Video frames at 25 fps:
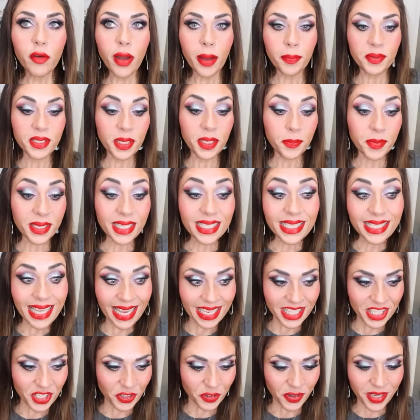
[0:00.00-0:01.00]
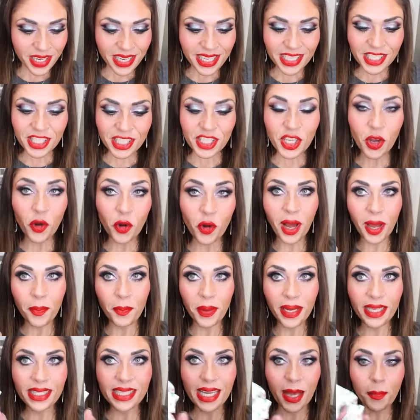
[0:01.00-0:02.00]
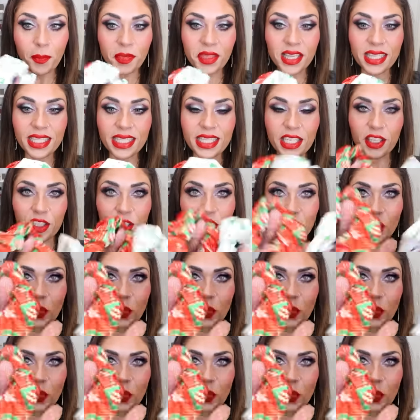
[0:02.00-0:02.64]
I grabbed some accessories. So I picked up this little